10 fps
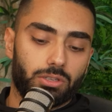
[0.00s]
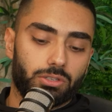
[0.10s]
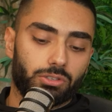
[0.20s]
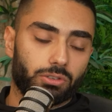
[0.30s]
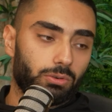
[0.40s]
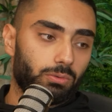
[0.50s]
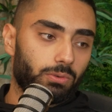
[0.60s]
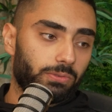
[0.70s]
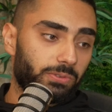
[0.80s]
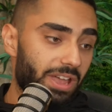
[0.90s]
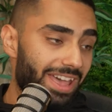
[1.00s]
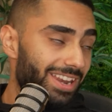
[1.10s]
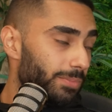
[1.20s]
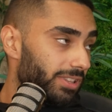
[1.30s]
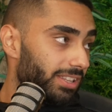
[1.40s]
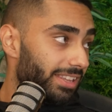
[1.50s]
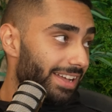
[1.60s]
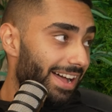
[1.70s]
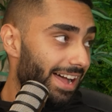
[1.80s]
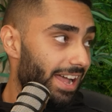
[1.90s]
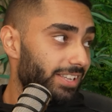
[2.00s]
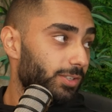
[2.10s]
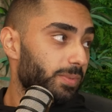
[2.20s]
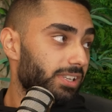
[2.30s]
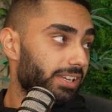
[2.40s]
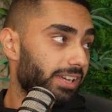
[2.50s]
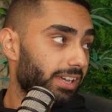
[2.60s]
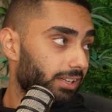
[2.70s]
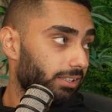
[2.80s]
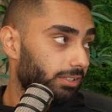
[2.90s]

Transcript: So for anybody that has been hit,